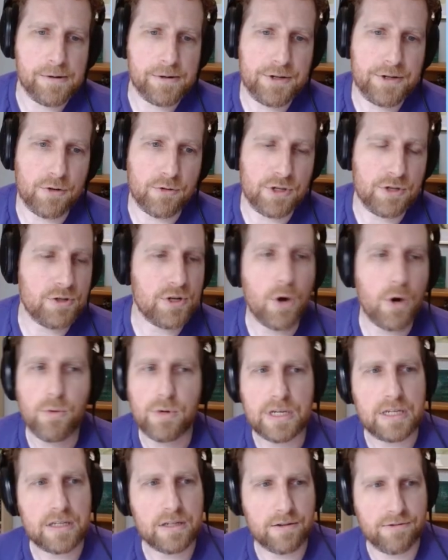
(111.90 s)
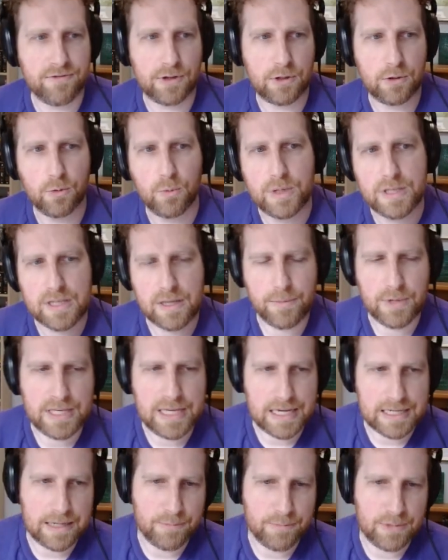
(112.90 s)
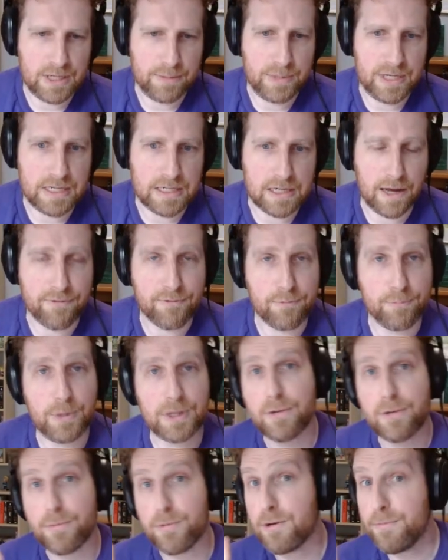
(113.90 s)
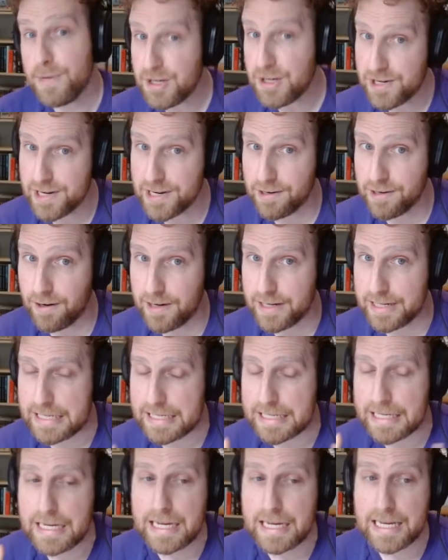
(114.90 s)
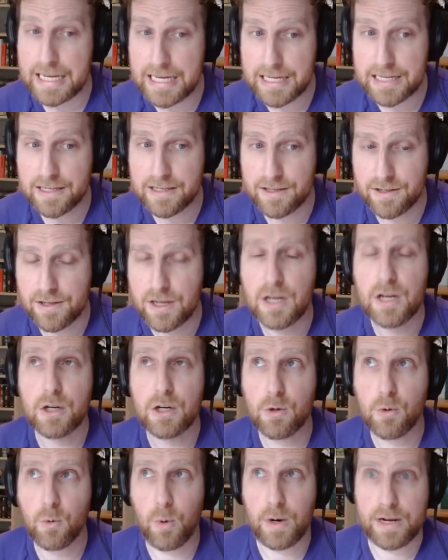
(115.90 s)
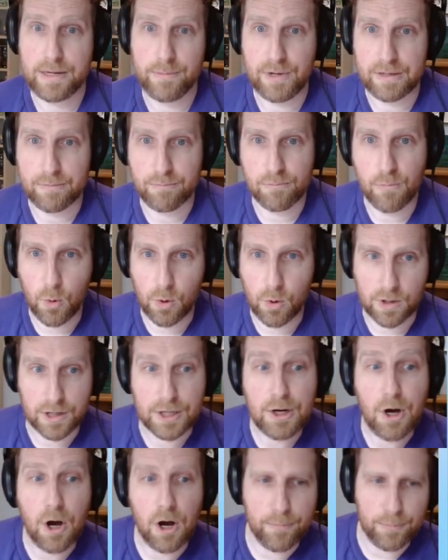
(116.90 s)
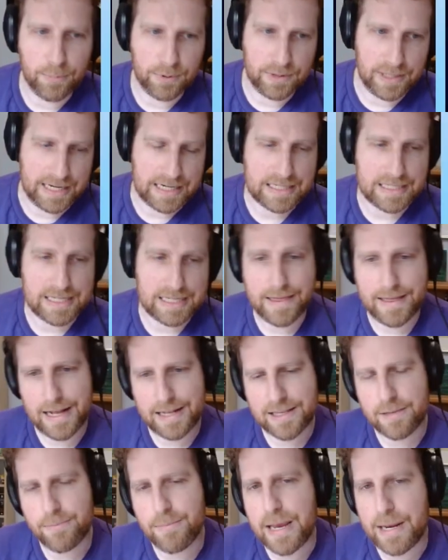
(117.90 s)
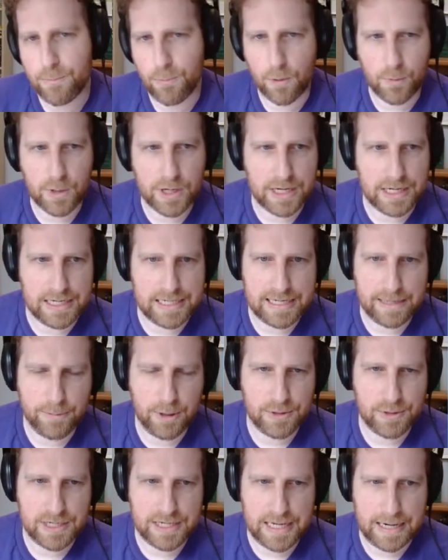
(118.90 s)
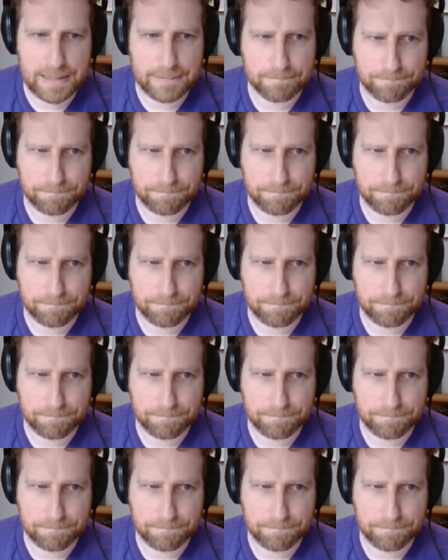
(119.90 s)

you don't need to fiddle with some of the SMTP stuff. But the permissioning on it is quite a bit more complex. And that's the main one we're going to demo today.